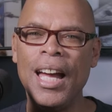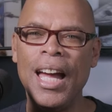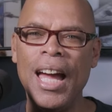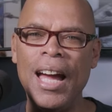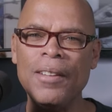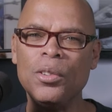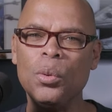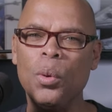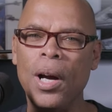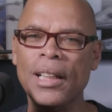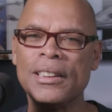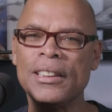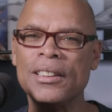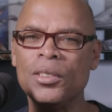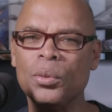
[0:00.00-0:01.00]
After
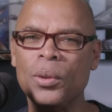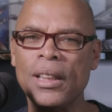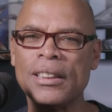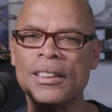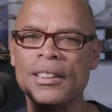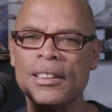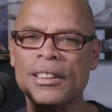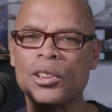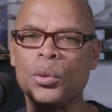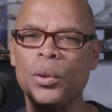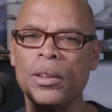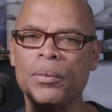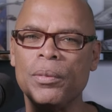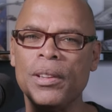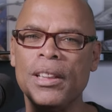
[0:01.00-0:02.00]
watching the rest of this
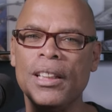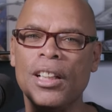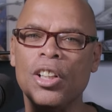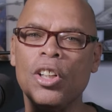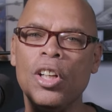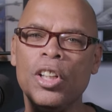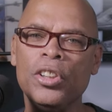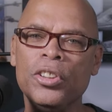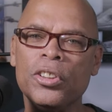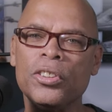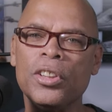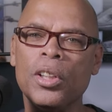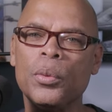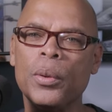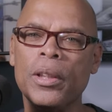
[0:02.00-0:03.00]
quick video, you'll
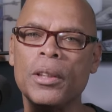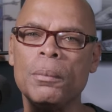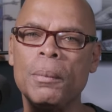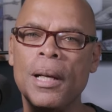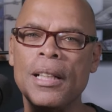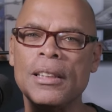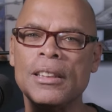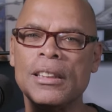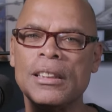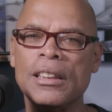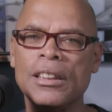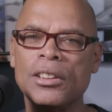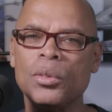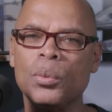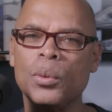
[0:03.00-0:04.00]
know whether my
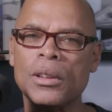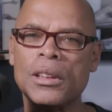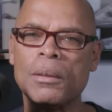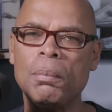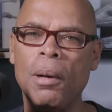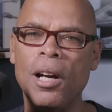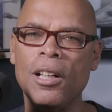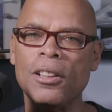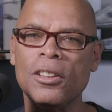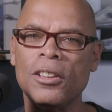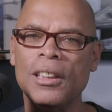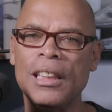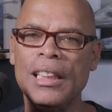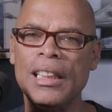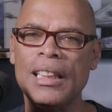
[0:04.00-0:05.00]
decision was smart
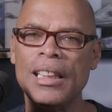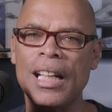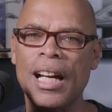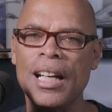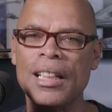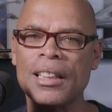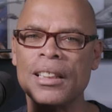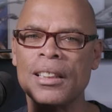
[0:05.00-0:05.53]
or idiotic